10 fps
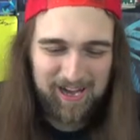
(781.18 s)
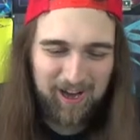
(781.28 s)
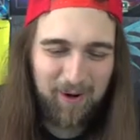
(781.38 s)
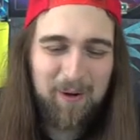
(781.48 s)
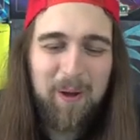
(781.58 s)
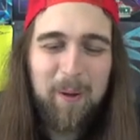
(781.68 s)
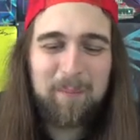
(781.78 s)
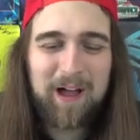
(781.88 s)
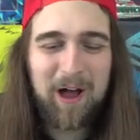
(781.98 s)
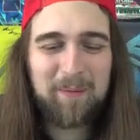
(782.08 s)
you know,
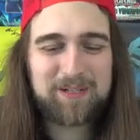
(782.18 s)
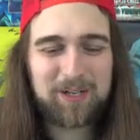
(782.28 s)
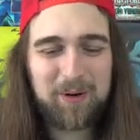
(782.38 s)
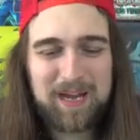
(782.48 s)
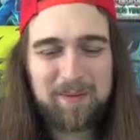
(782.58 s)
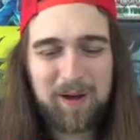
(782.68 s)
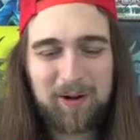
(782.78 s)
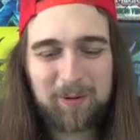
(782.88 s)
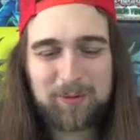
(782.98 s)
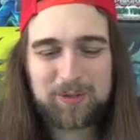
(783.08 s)
but, um, so Ebon,
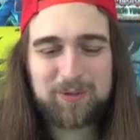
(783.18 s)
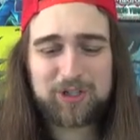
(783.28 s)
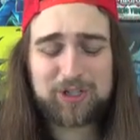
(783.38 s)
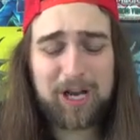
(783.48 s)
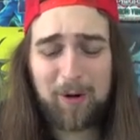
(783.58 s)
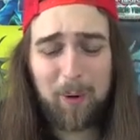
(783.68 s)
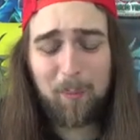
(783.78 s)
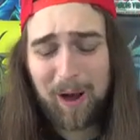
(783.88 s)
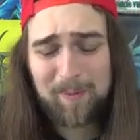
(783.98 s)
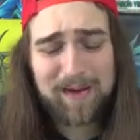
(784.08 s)
Illusion Magician, I don't know
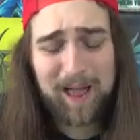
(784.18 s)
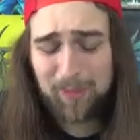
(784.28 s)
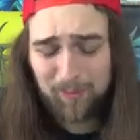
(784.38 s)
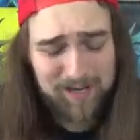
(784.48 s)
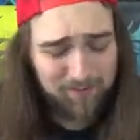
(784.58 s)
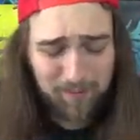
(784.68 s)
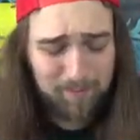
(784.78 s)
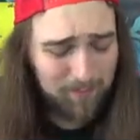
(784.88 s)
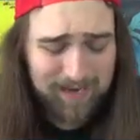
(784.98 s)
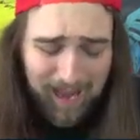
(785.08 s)
why we got three of them,
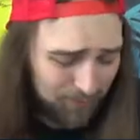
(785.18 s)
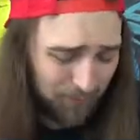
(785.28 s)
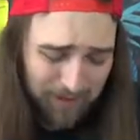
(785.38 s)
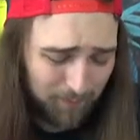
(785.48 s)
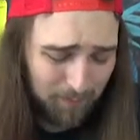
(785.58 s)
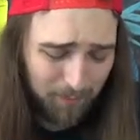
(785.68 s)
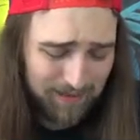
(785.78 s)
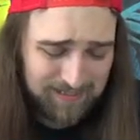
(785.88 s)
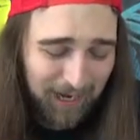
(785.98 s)
but we got three of them, boys,